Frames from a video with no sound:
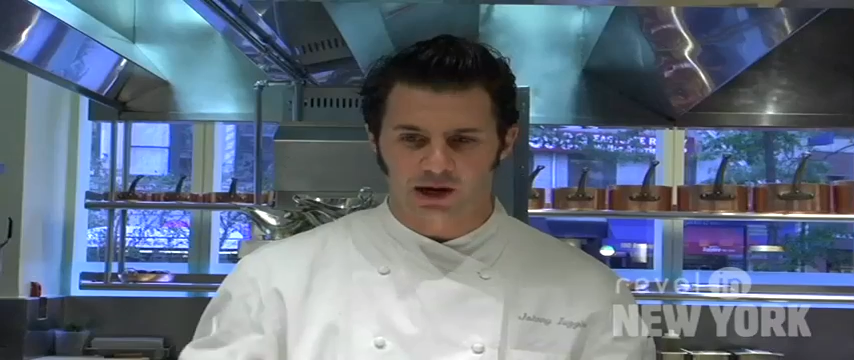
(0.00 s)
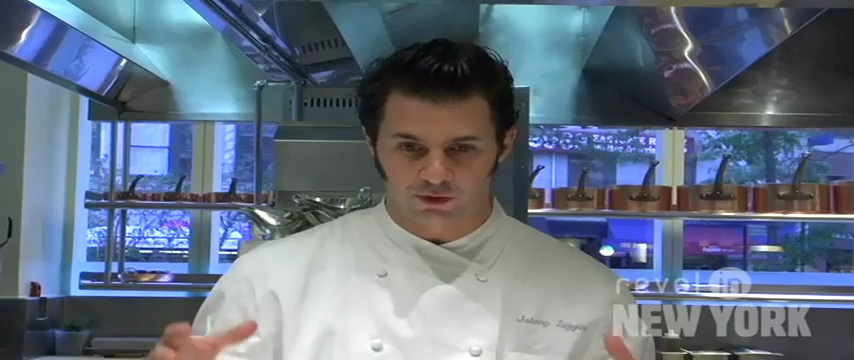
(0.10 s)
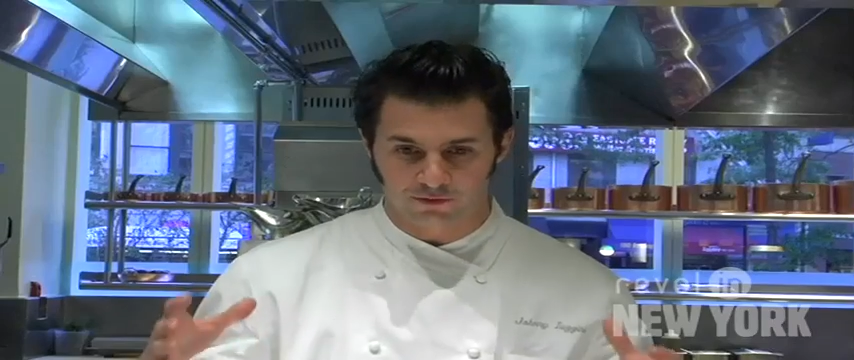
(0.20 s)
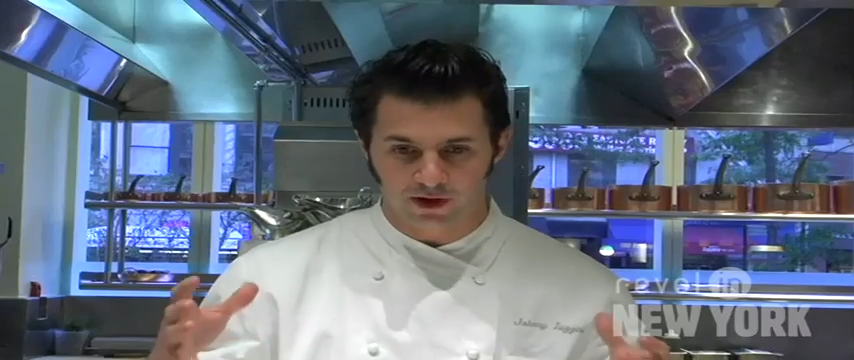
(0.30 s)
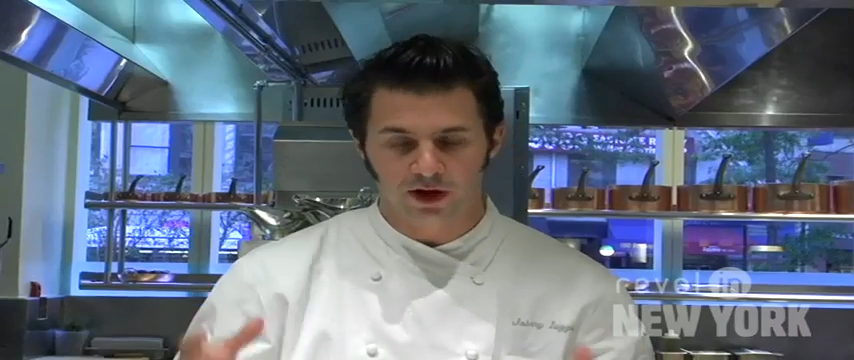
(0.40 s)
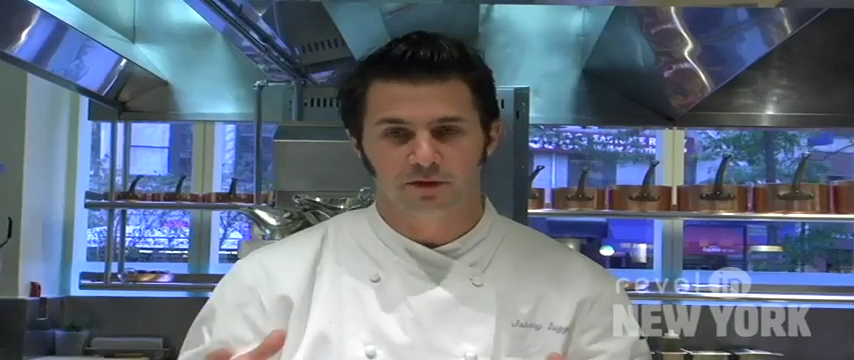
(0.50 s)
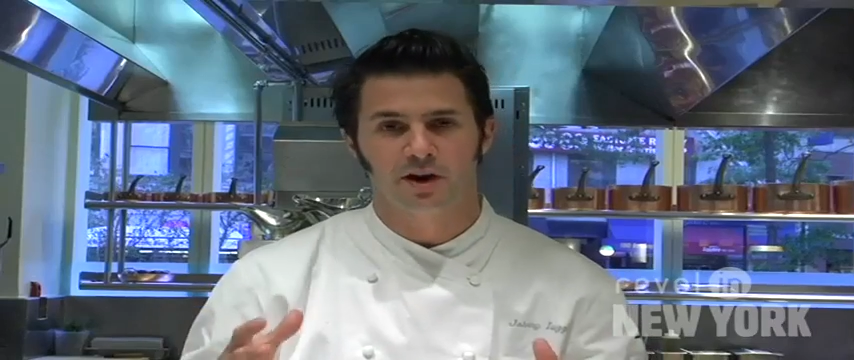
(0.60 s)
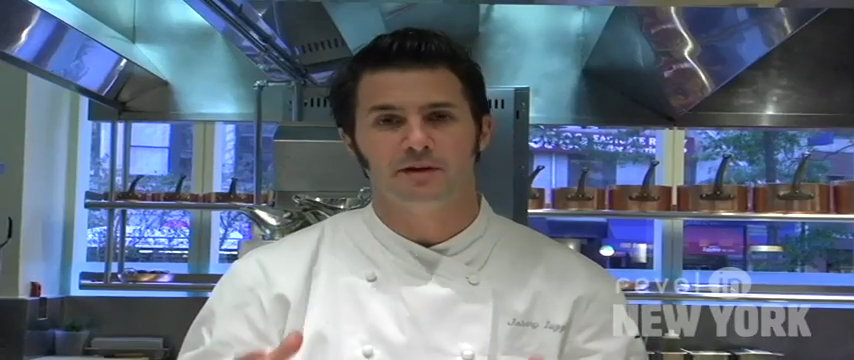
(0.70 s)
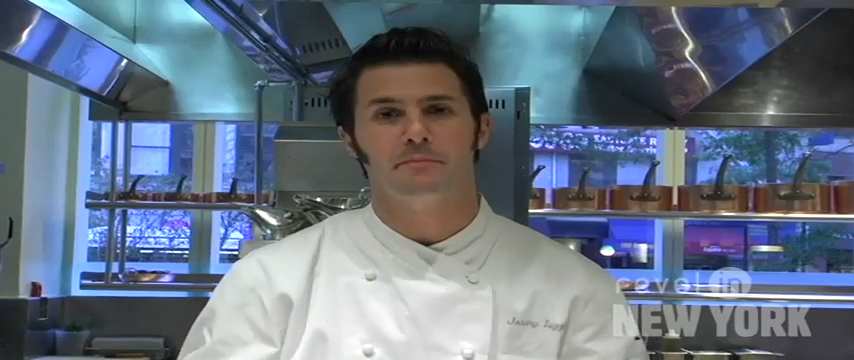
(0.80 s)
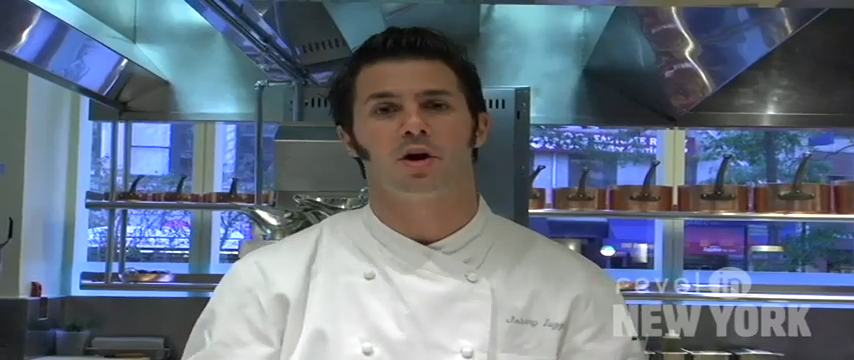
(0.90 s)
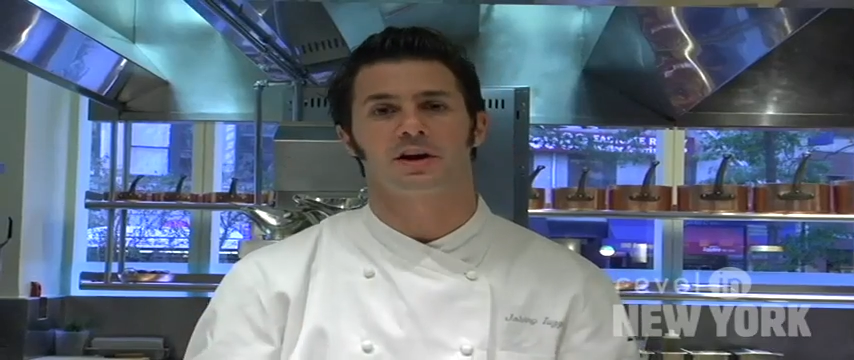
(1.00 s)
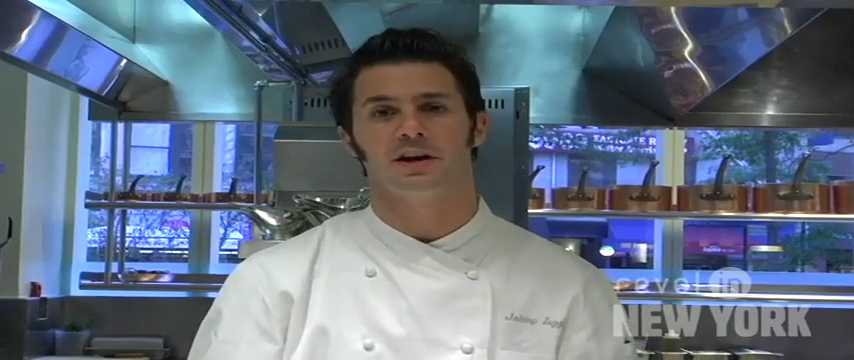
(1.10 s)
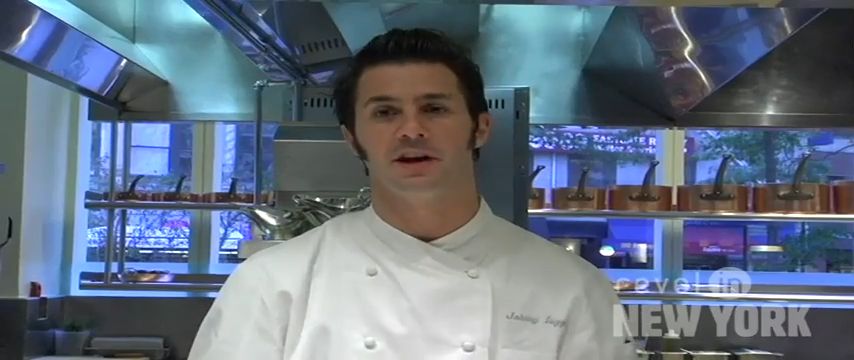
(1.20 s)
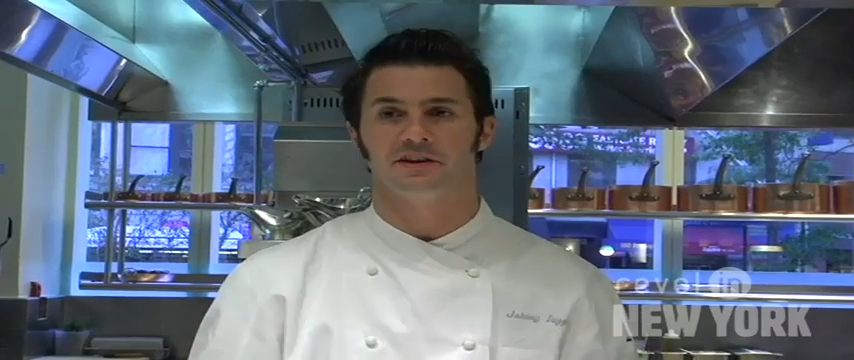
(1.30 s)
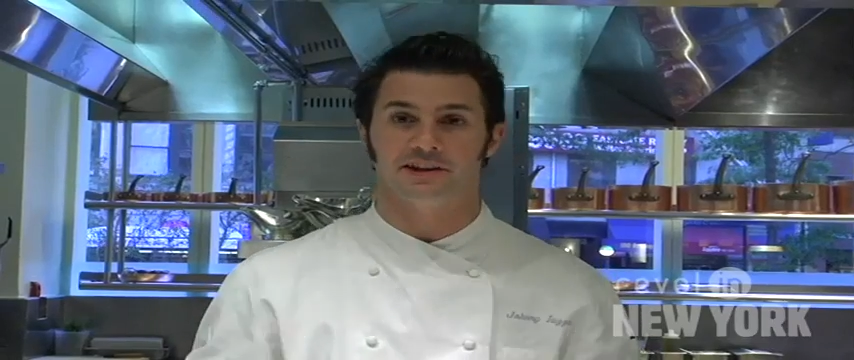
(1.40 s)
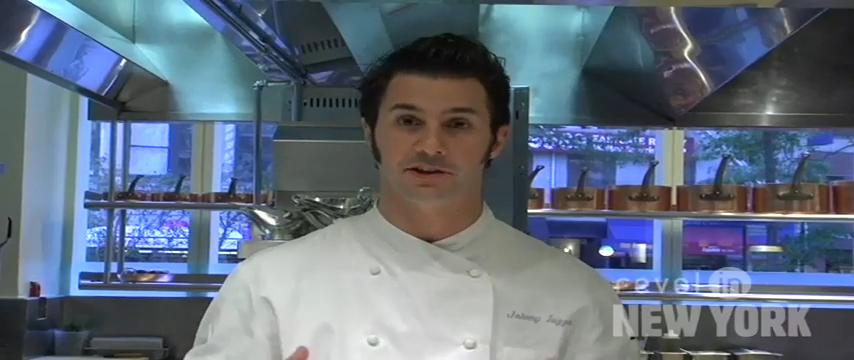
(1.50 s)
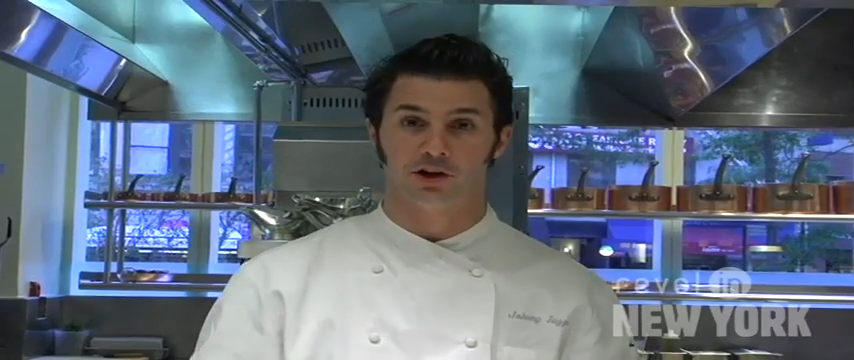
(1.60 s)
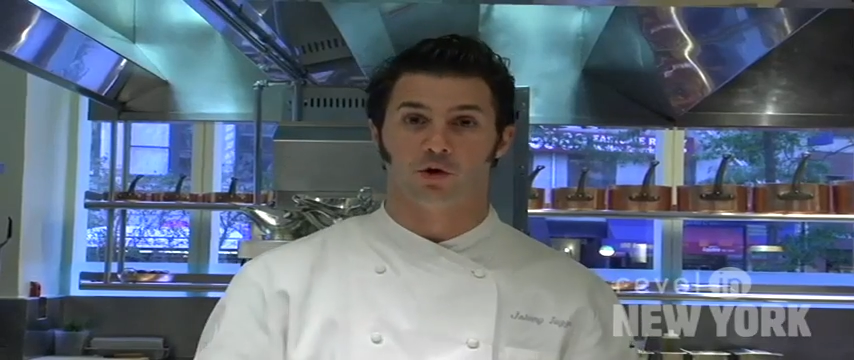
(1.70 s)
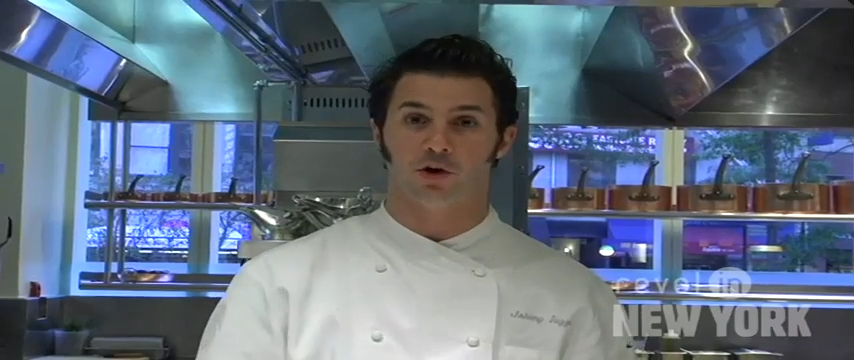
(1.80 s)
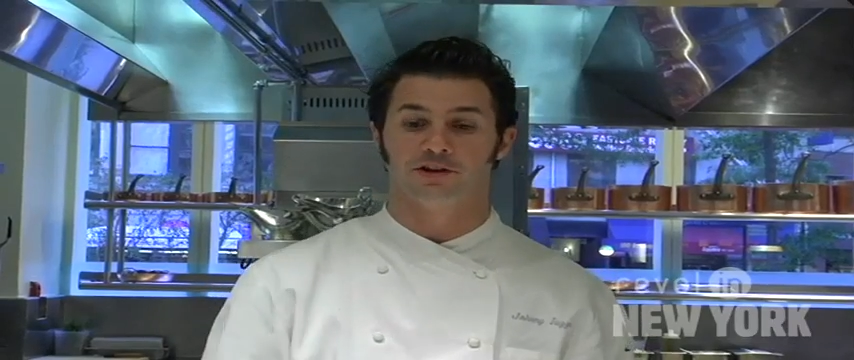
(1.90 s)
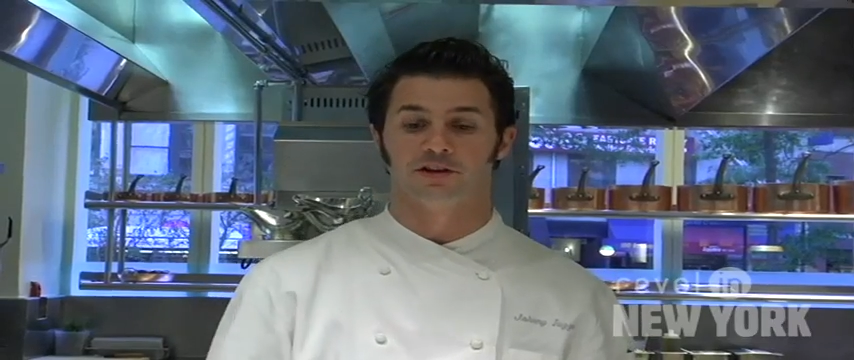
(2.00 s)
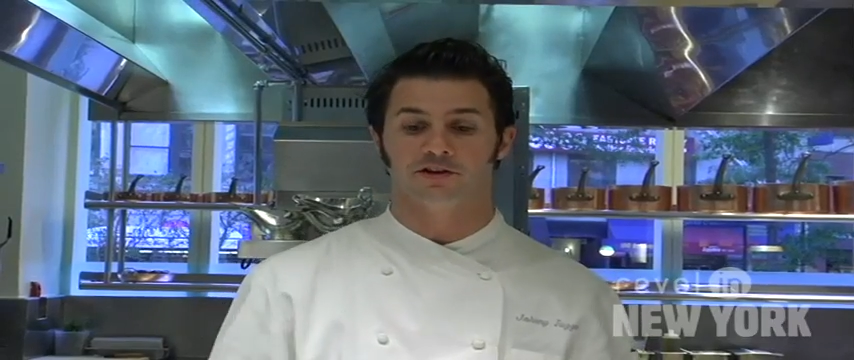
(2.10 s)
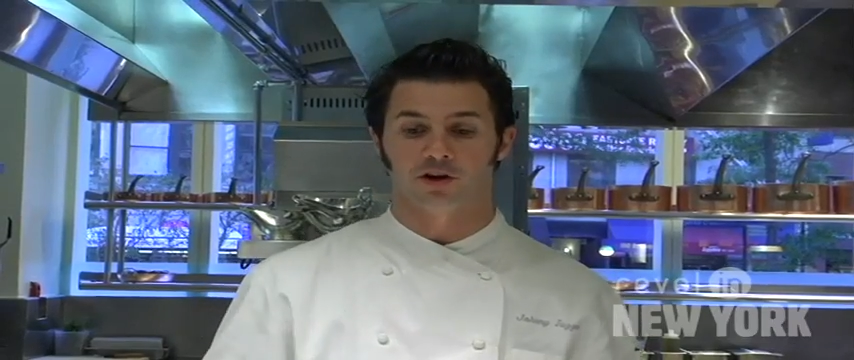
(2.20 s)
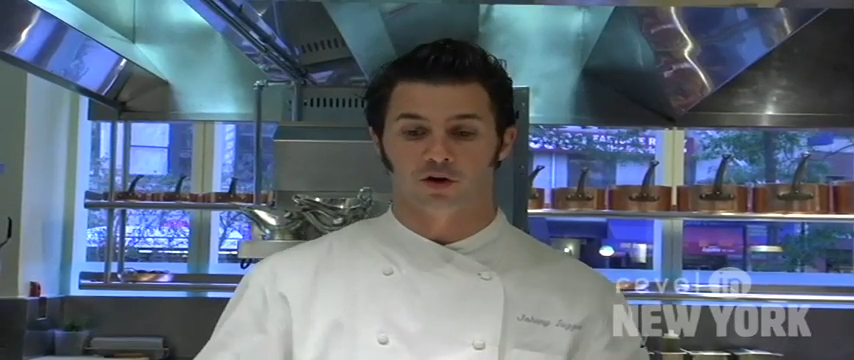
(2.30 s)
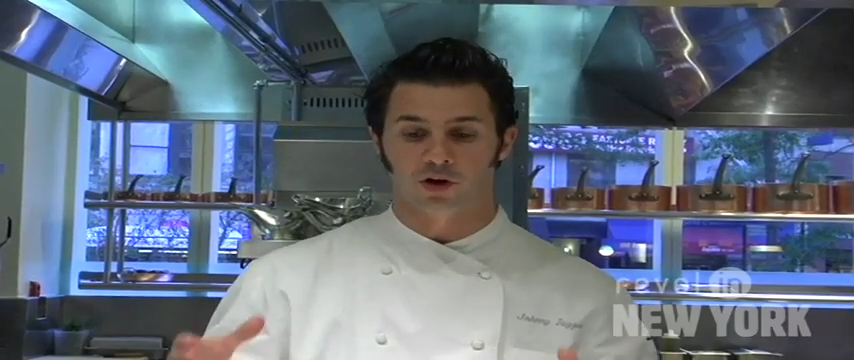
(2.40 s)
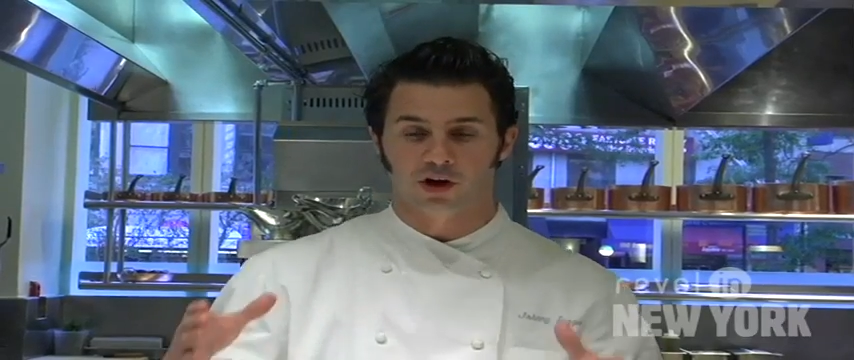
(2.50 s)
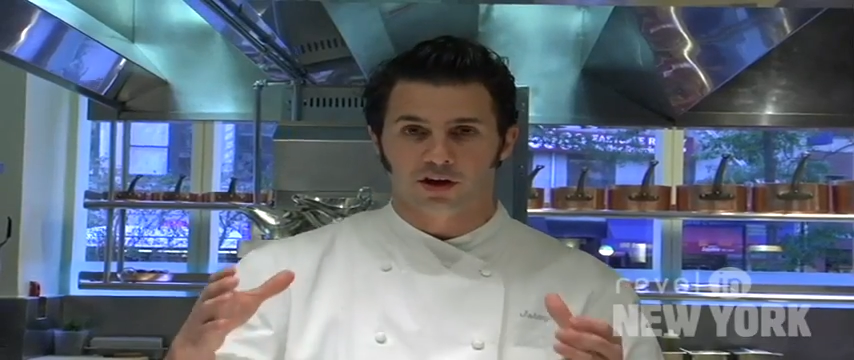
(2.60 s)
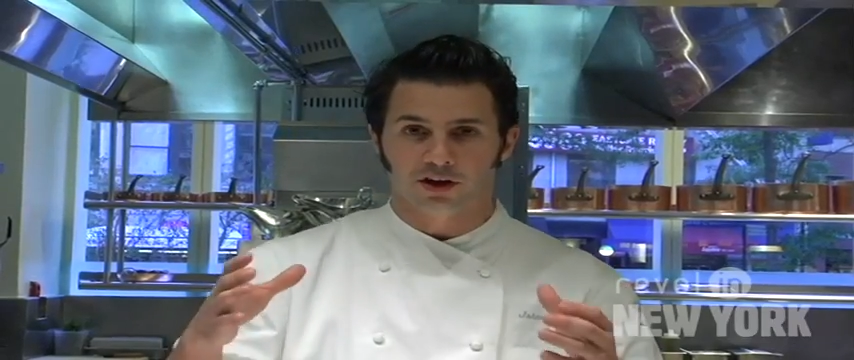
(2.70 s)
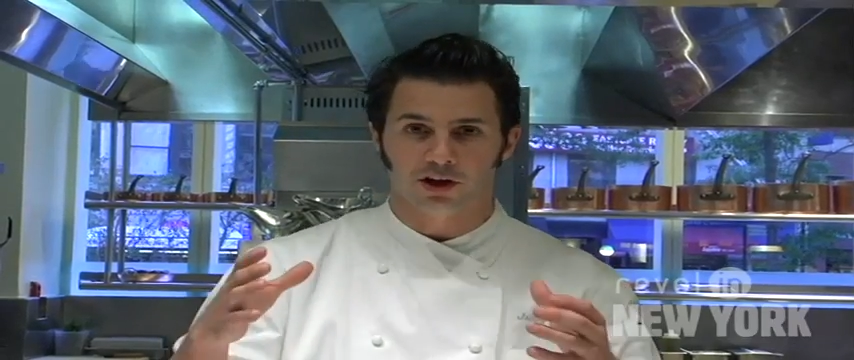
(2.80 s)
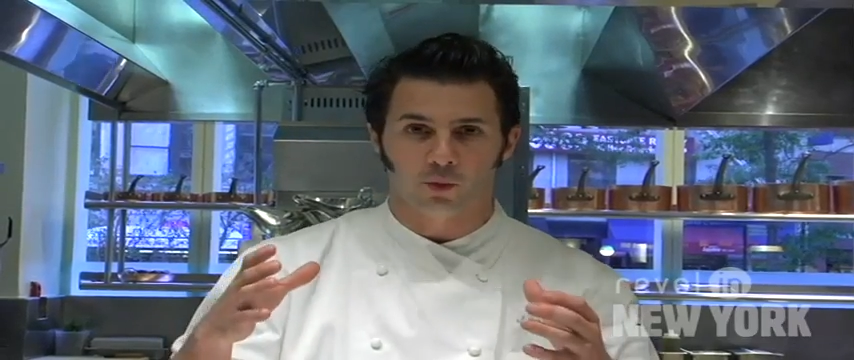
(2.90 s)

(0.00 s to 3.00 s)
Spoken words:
And we're very, very market and seasonally oriented. So, you know,